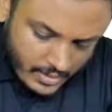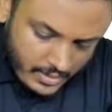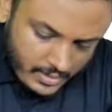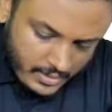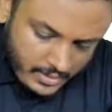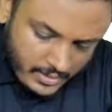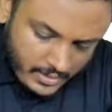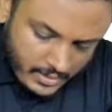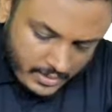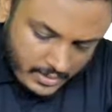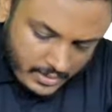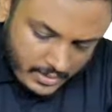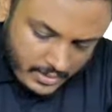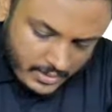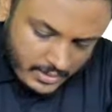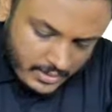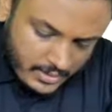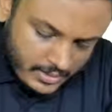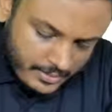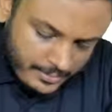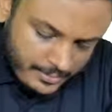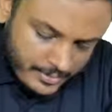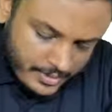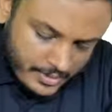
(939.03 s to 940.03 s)
The
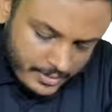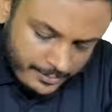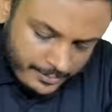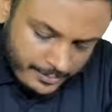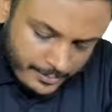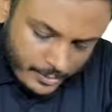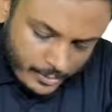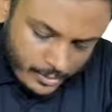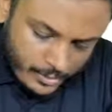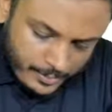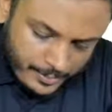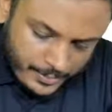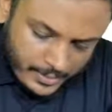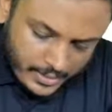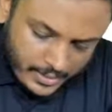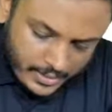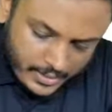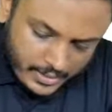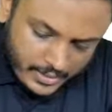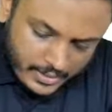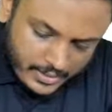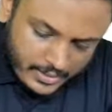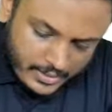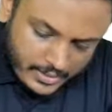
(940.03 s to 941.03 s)
term
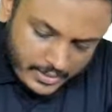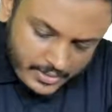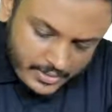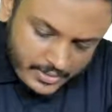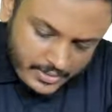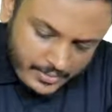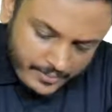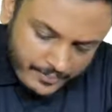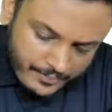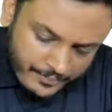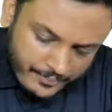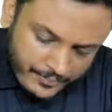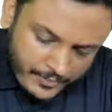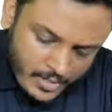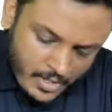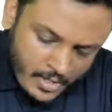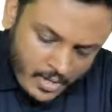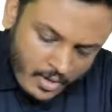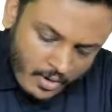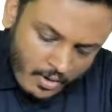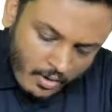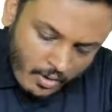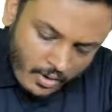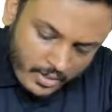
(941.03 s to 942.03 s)
appropriateness,
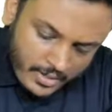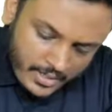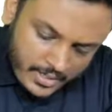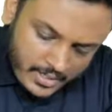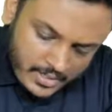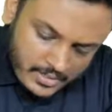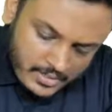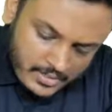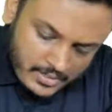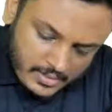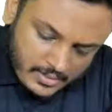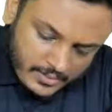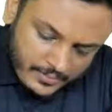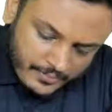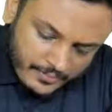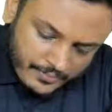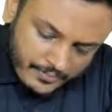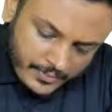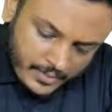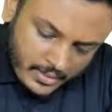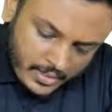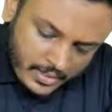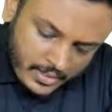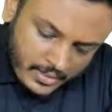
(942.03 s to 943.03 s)
or else
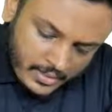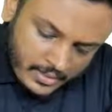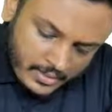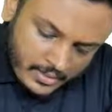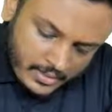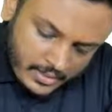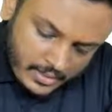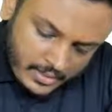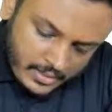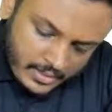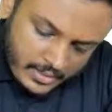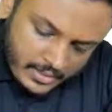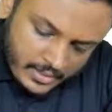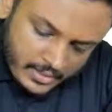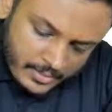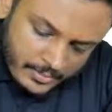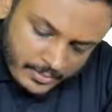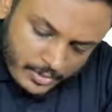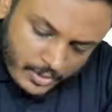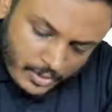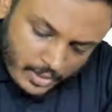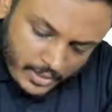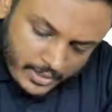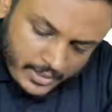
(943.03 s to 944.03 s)
the
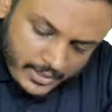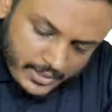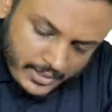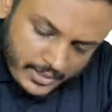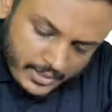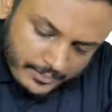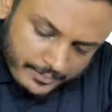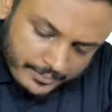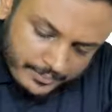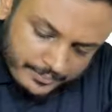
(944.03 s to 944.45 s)
term quality.